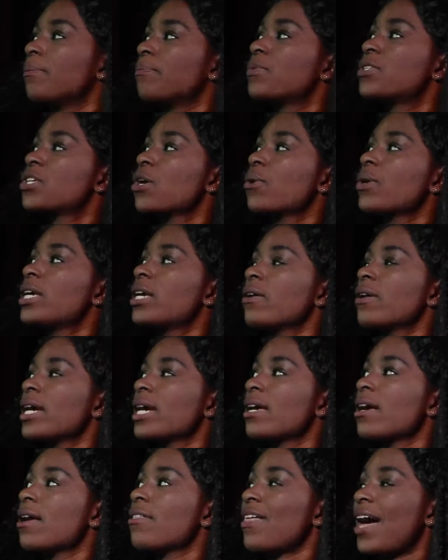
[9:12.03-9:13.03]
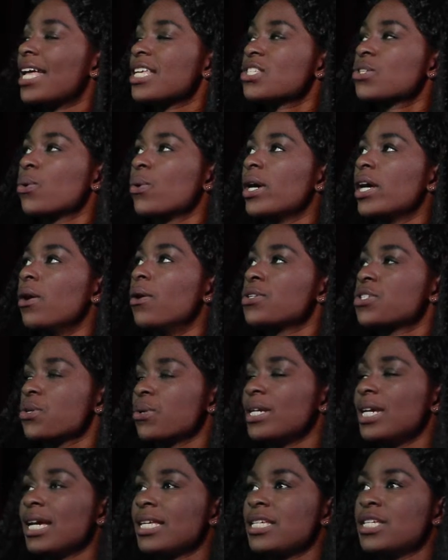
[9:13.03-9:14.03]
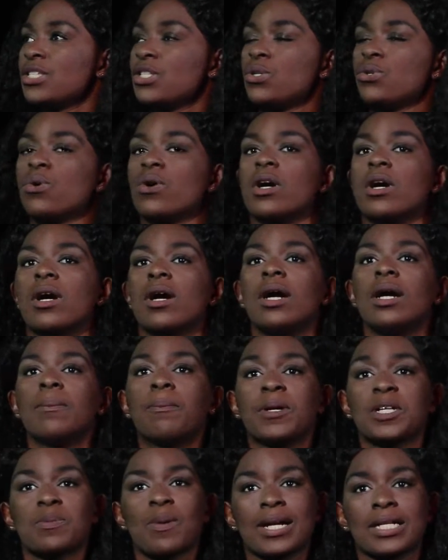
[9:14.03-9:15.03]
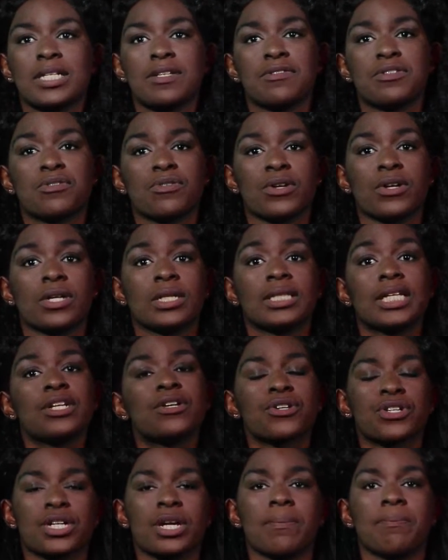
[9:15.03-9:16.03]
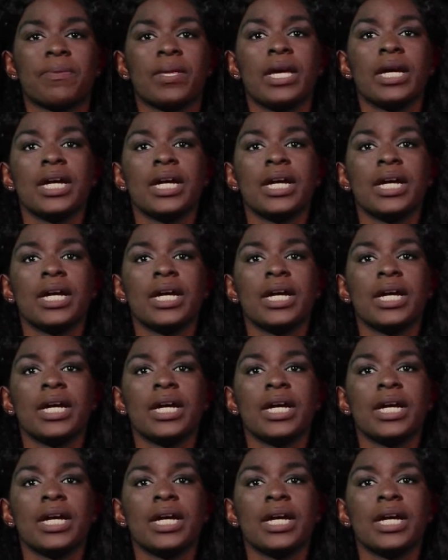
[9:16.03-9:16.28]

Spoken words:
So hearing that story also connected to her perspectives for leadership.